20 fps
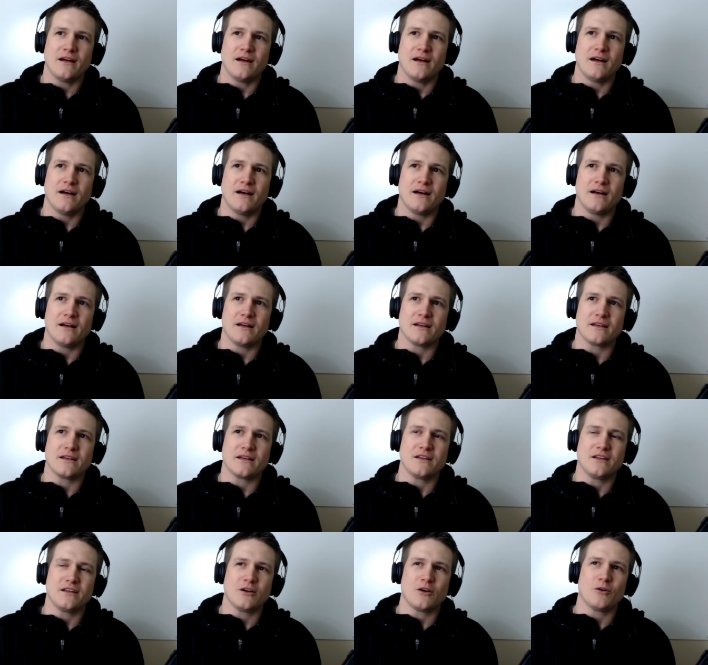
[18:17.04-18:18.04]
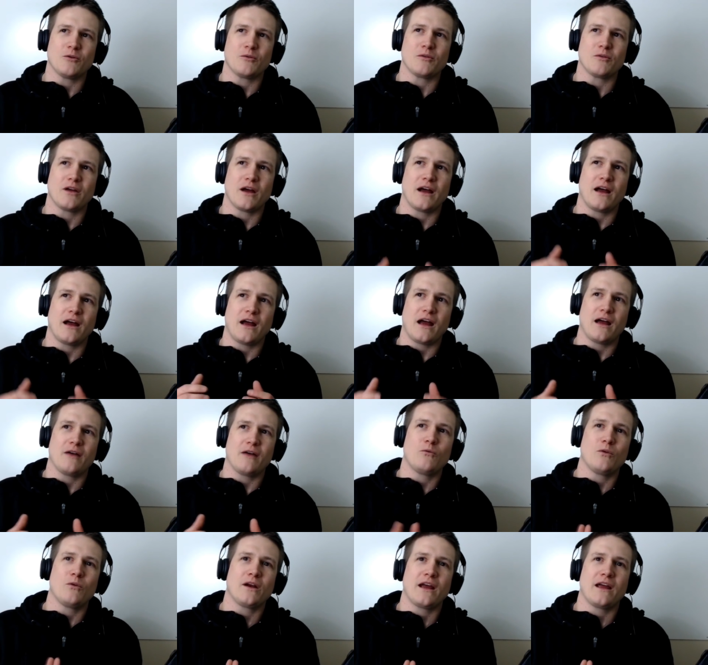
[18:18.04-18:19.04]
uh, you know I,
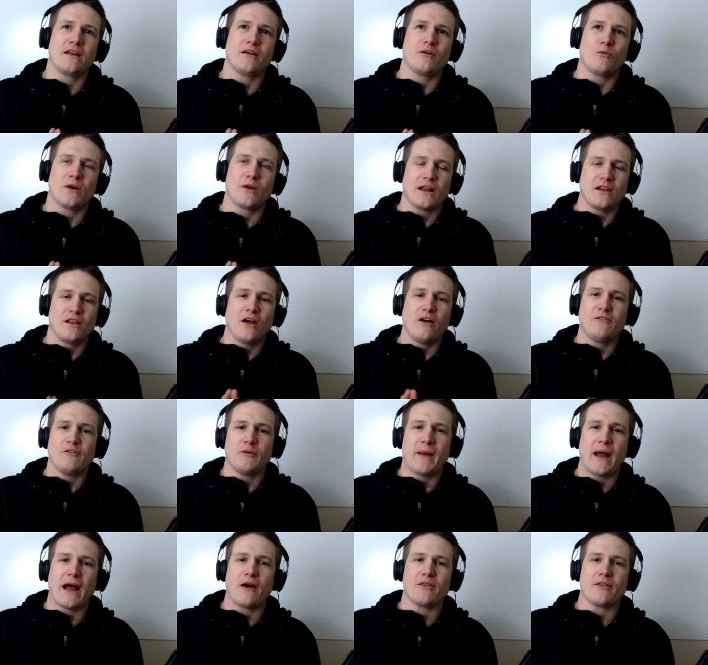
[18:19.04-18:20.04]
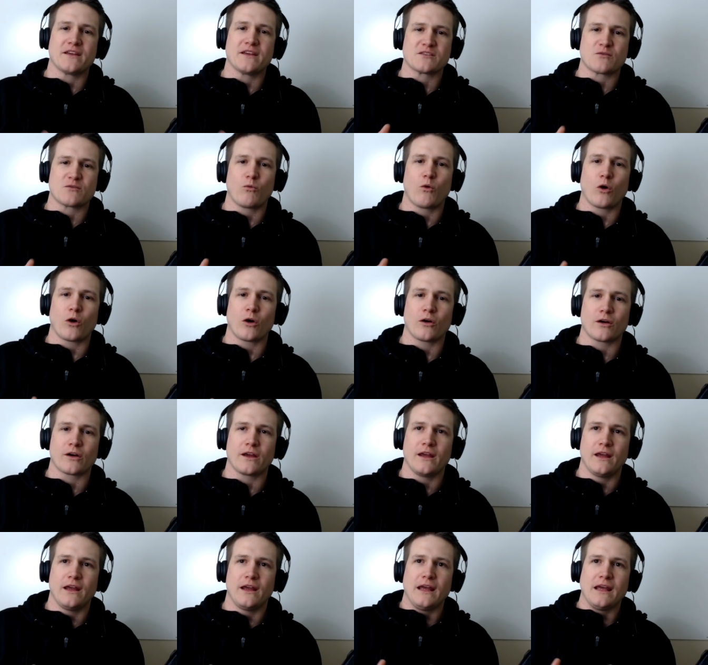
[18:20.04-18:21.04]
what i what i love about this work
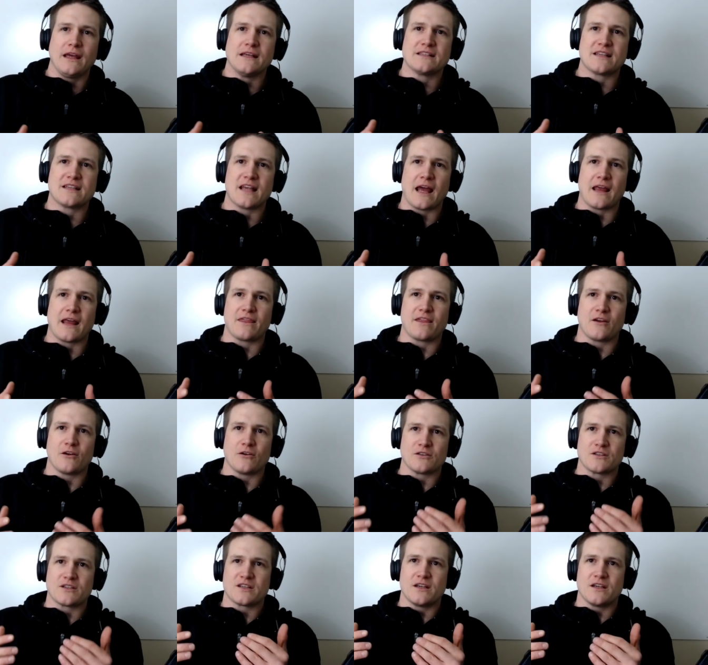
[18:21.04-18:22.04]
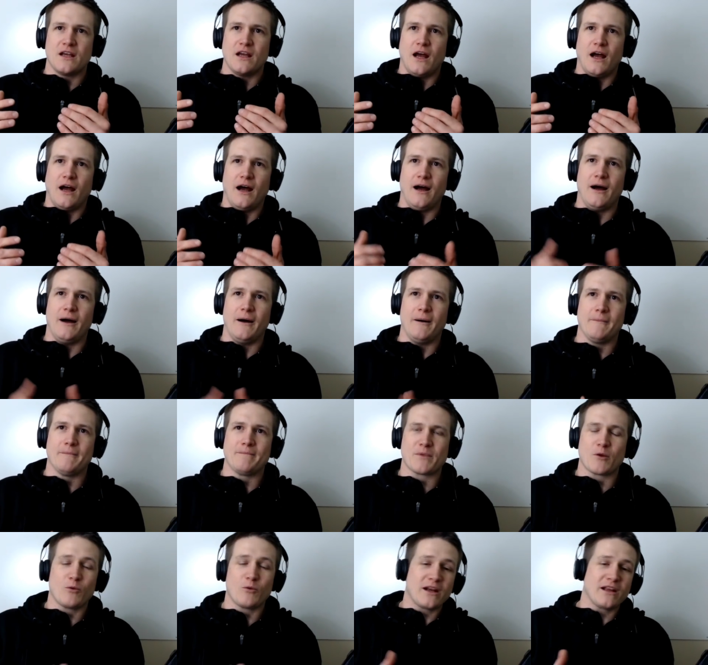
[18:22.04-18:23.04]
is that there's
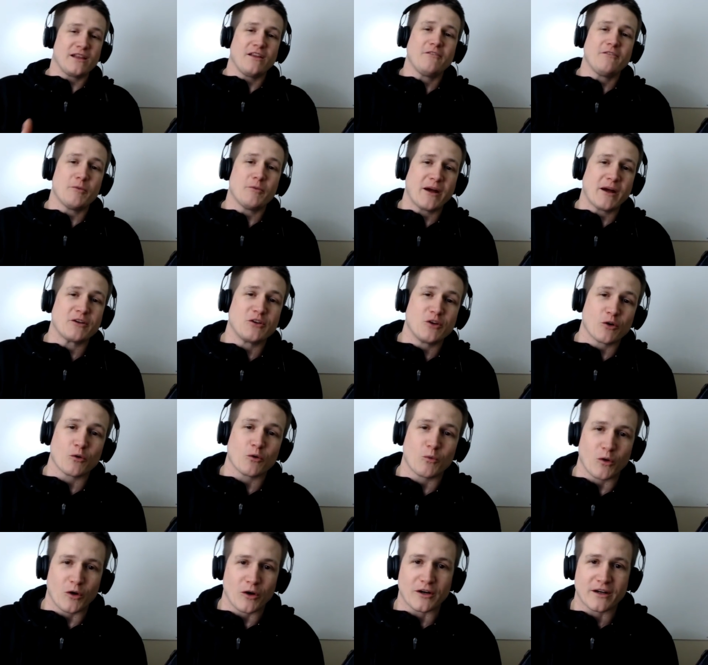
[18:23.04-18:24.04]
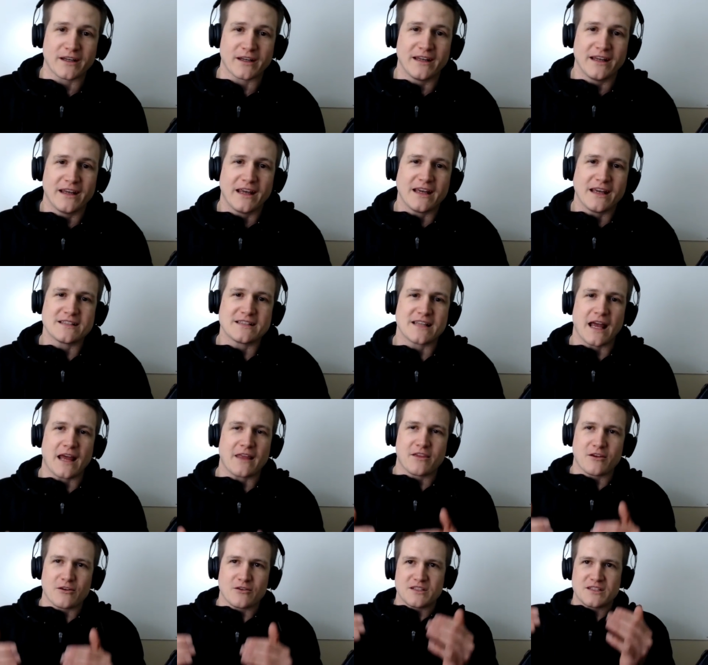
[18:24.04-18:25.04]
um what i love about your work is
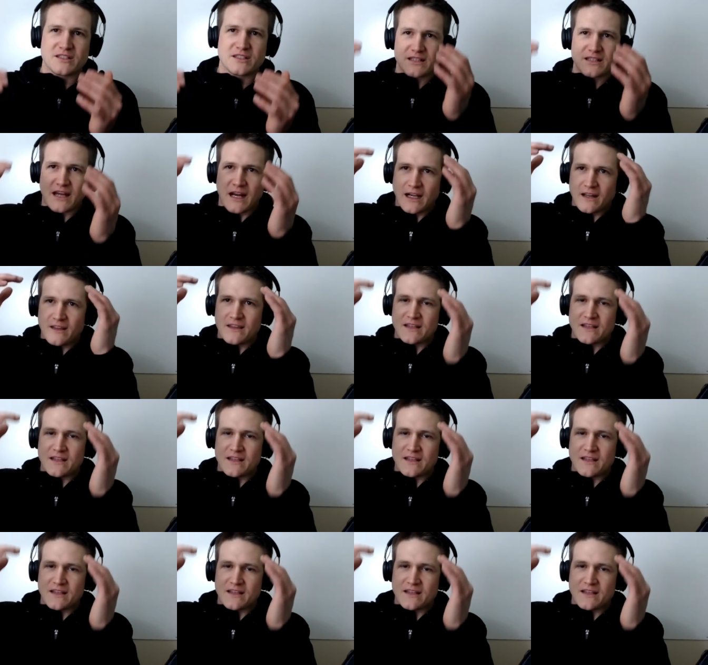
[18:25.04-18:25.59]
that there's kind of